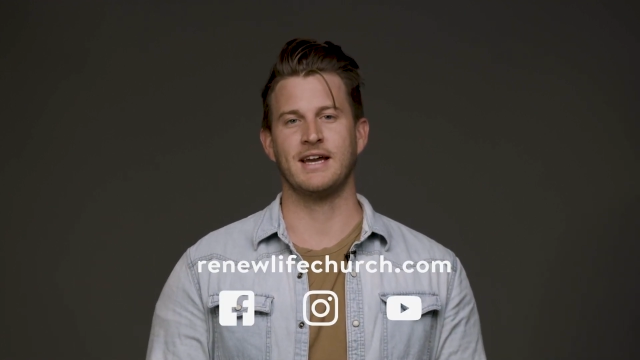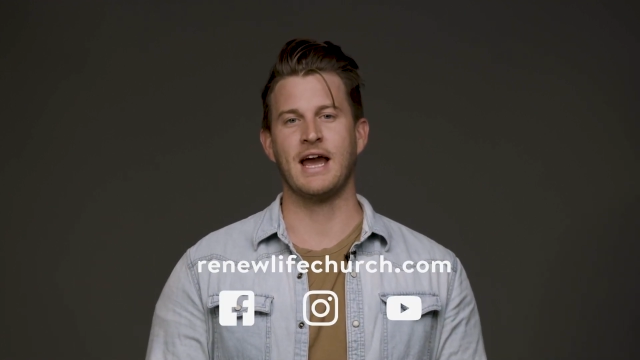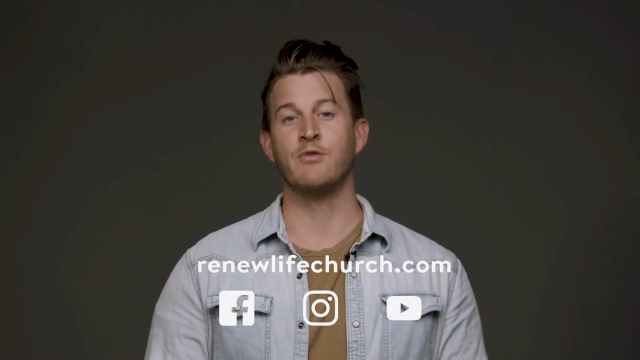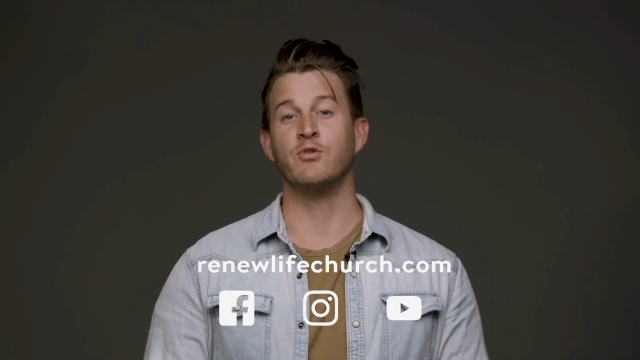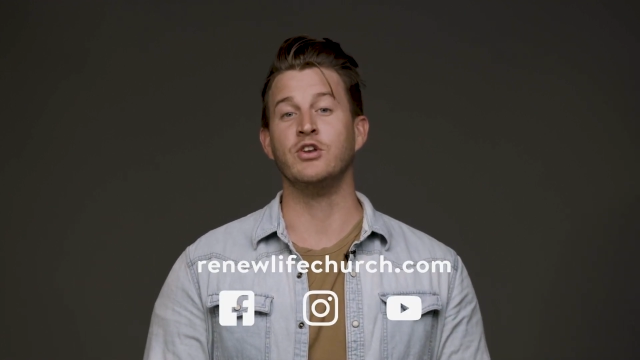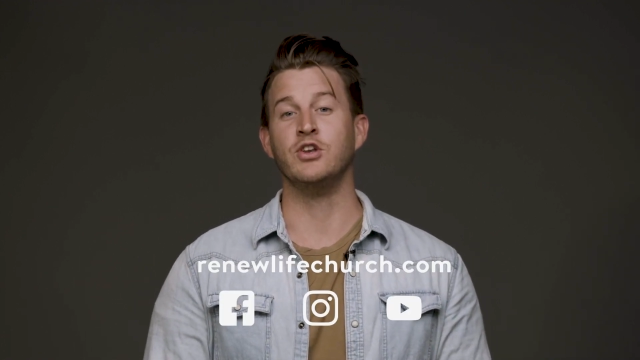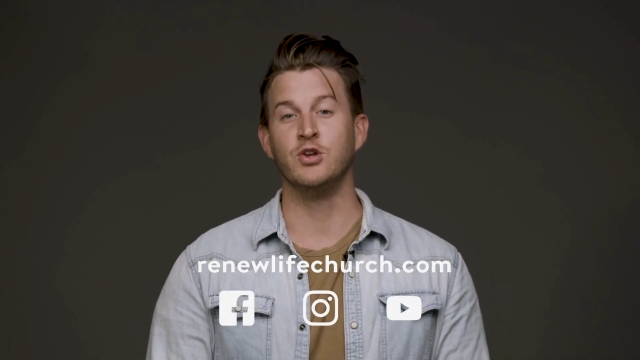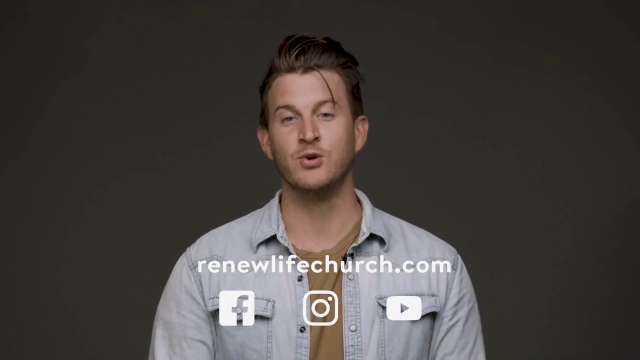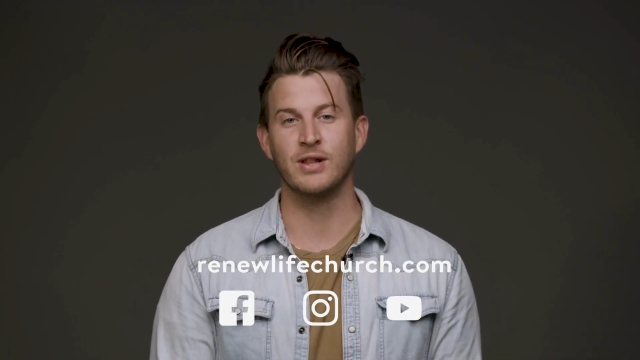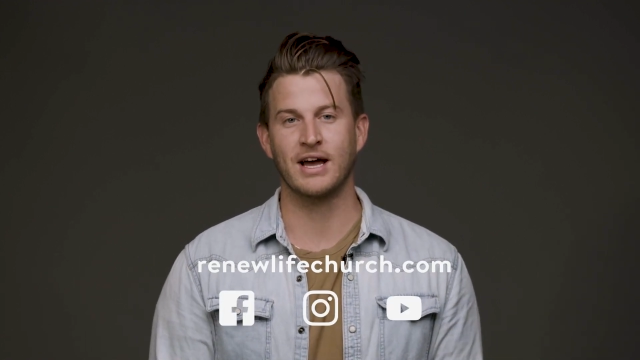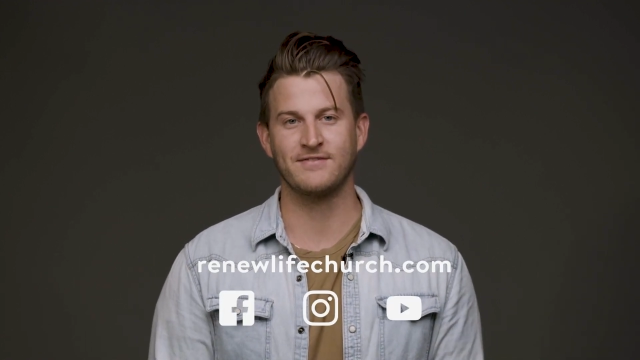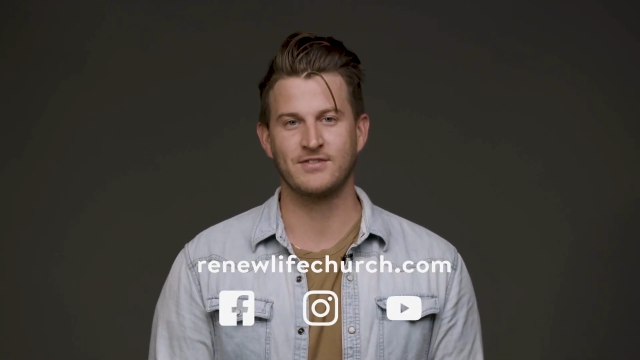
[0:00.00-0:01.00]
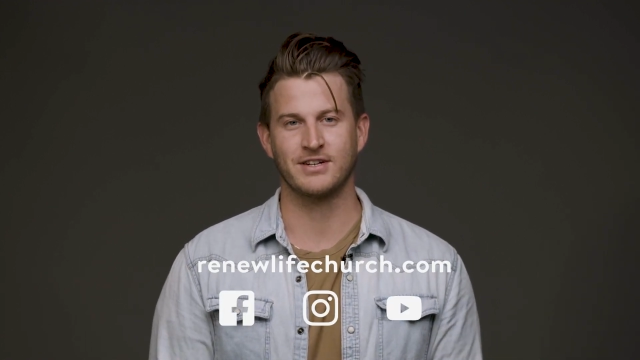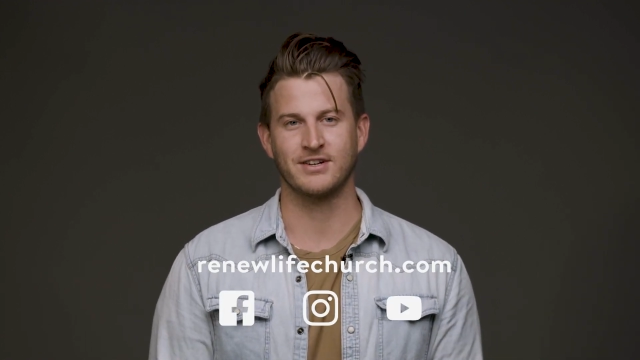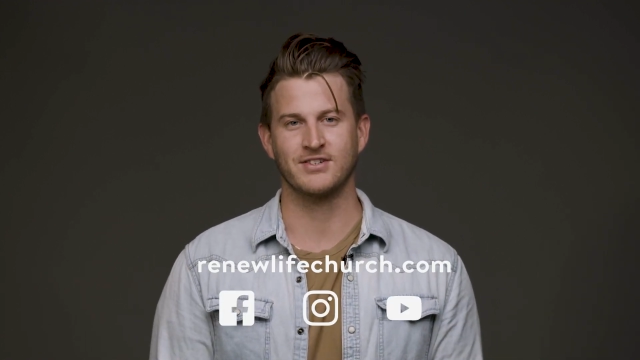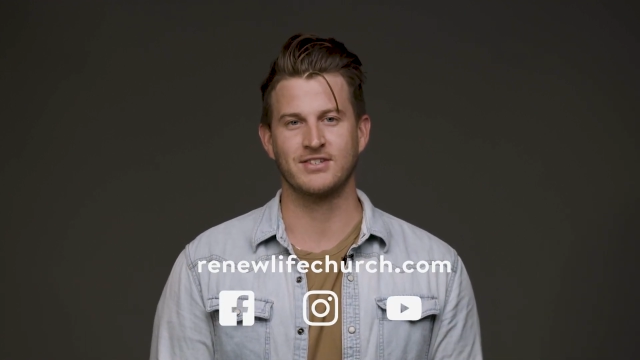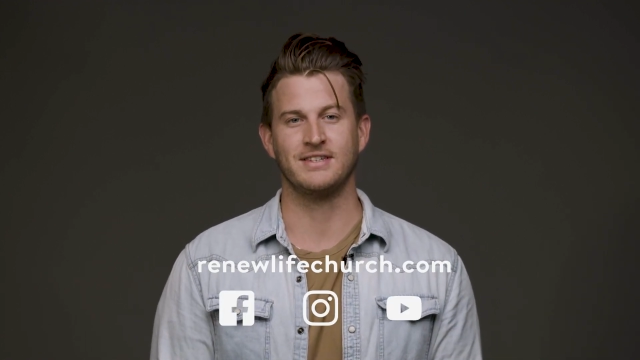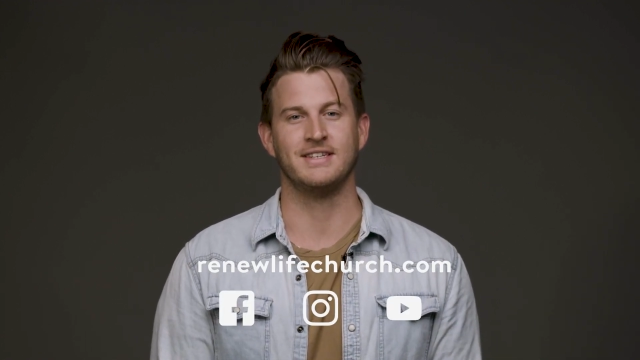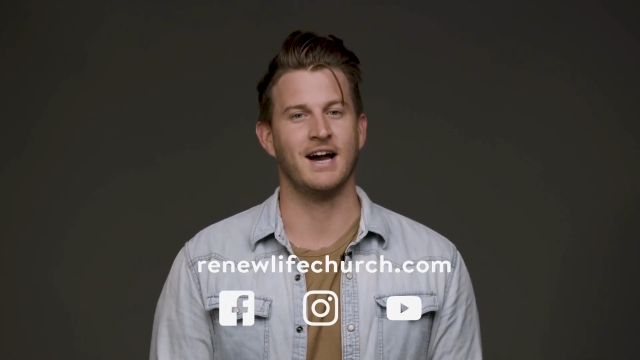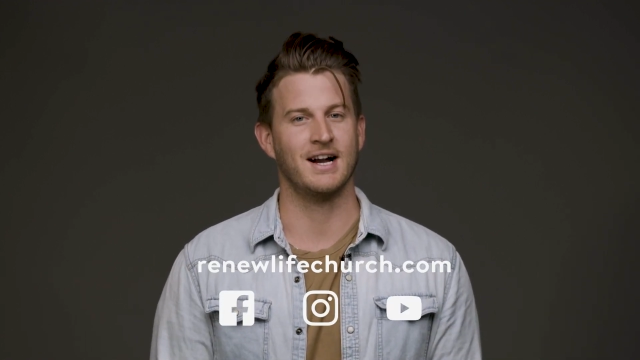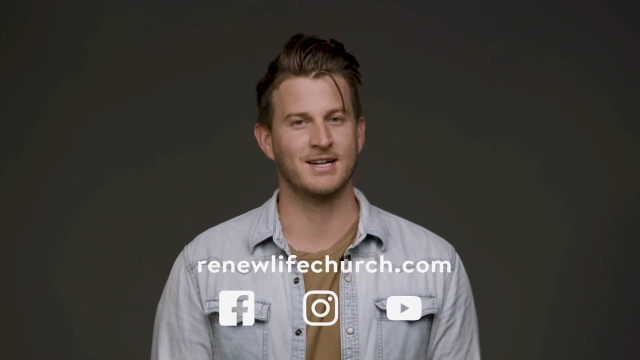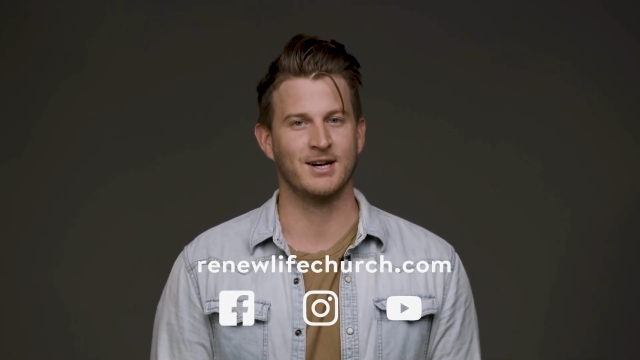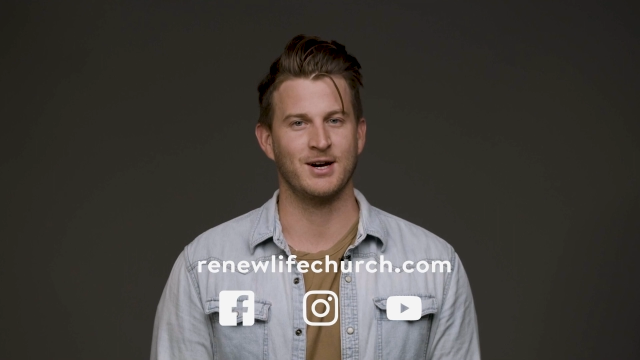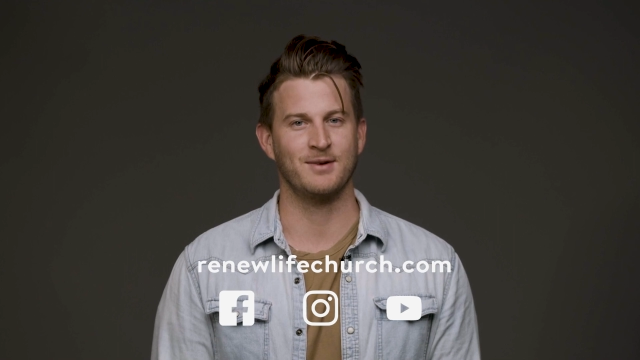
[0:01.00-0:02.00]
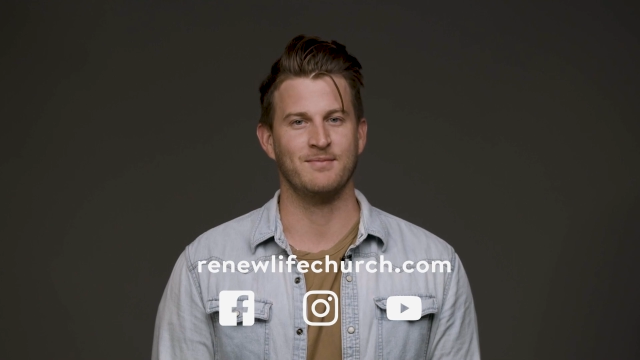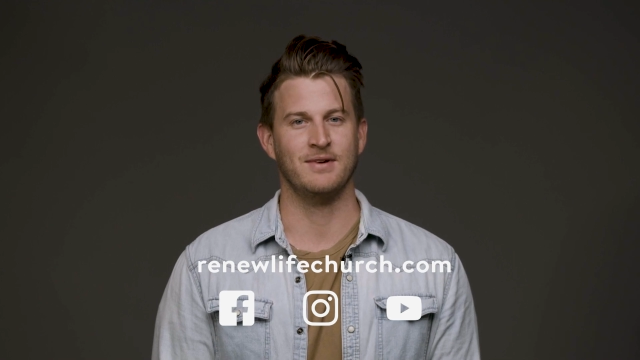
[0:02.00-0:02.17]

at renewlifechurch.com